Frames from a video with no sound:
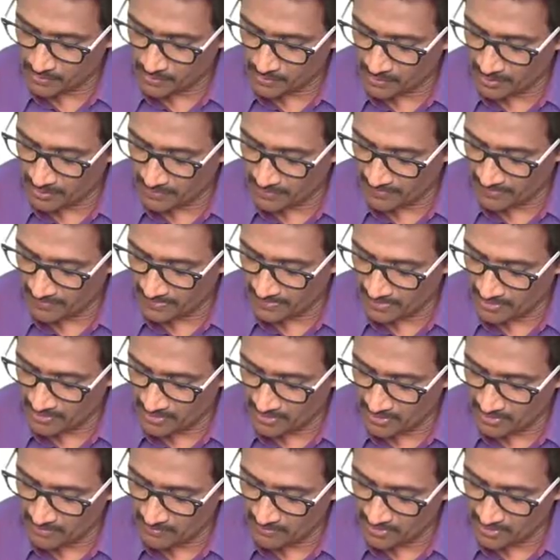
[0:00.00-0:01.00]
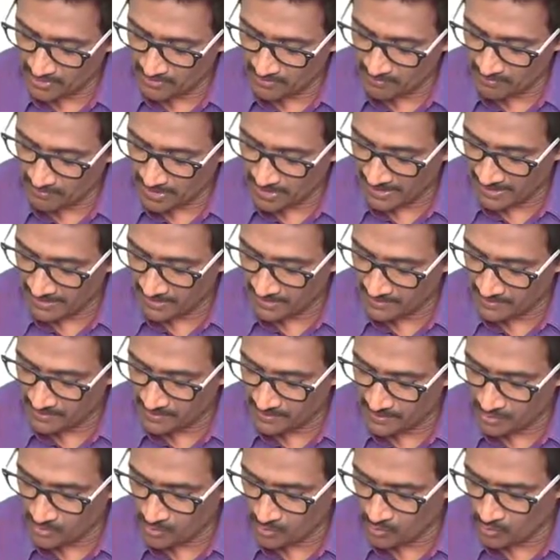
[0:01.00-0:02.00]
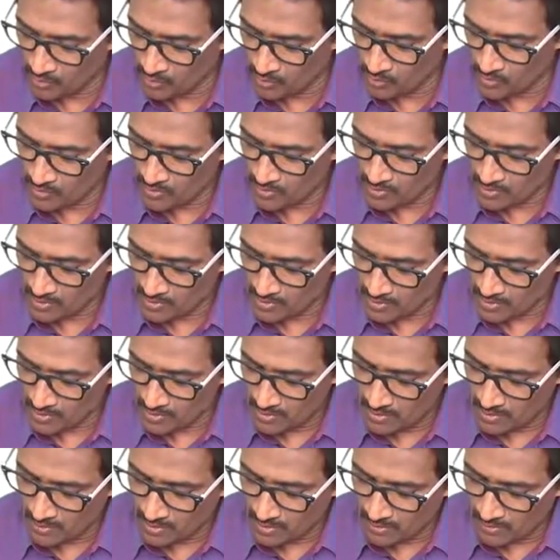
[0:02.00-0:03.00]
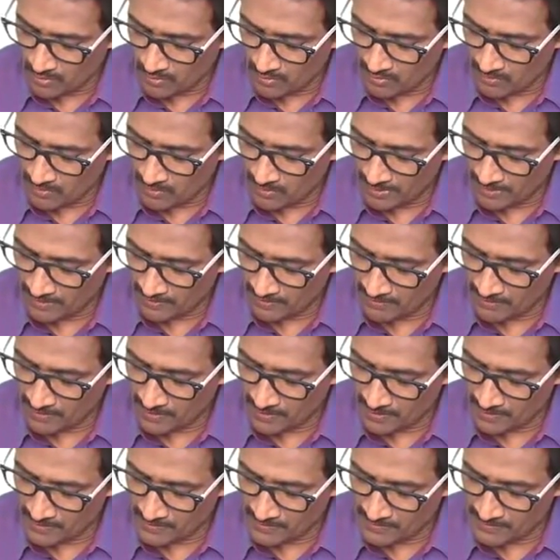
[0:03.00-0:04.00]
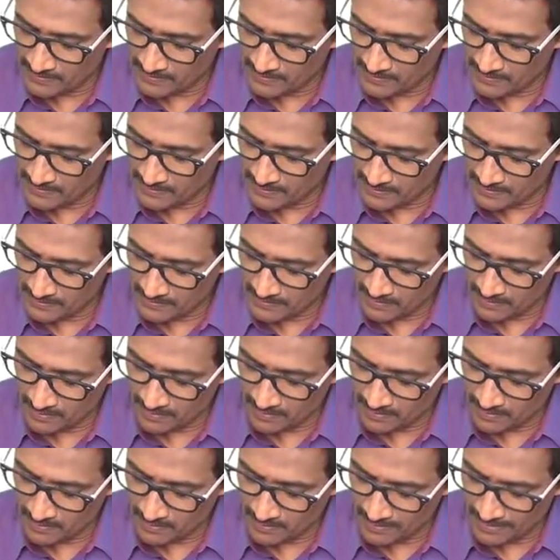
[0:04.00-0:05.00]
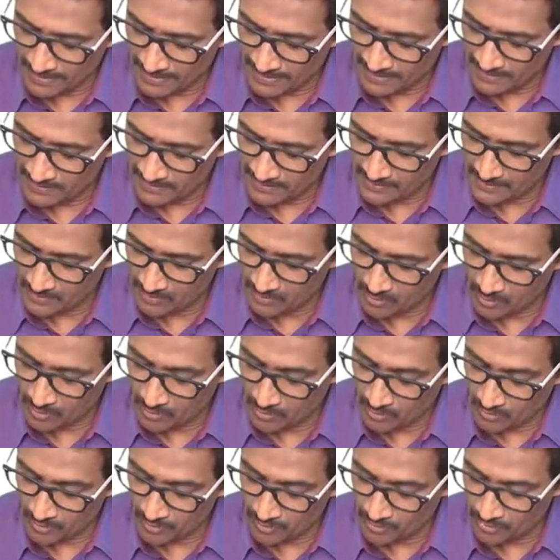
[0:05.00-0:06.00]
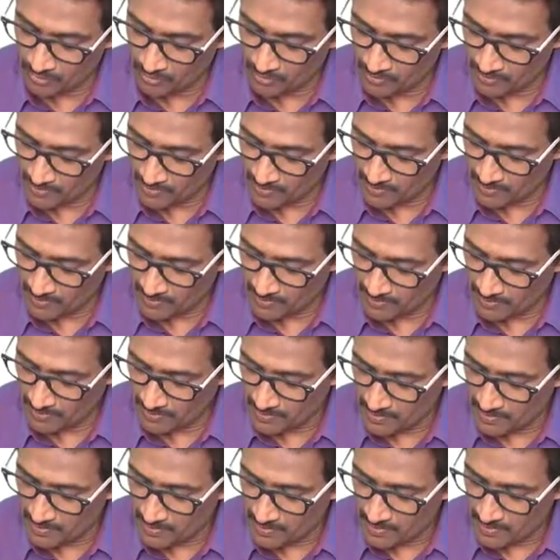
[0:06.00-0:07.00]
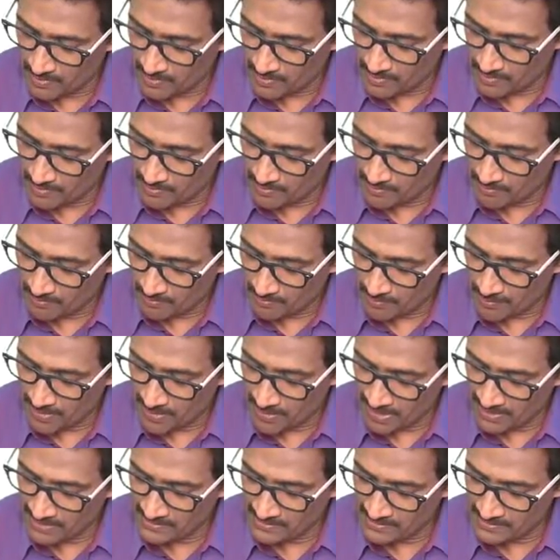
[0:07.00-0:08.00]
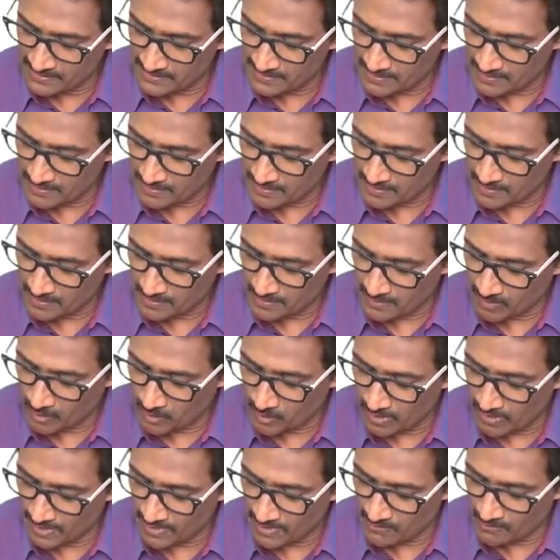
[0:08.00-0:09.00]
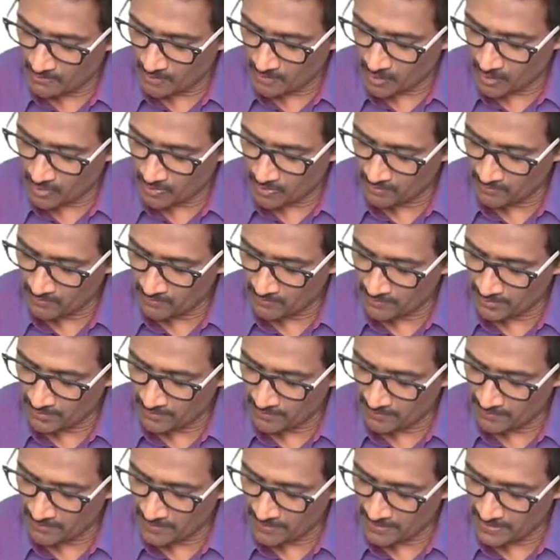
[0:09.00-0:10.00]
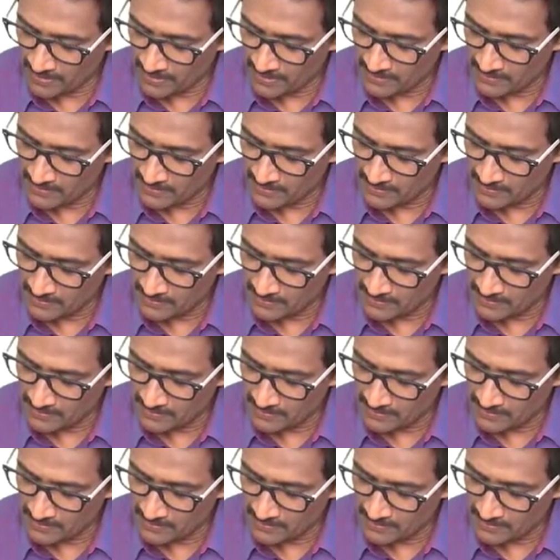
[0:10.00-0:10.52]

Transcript: So it will eventually become minus 2 1 plus x the whole cube plus 1 upon 1 plus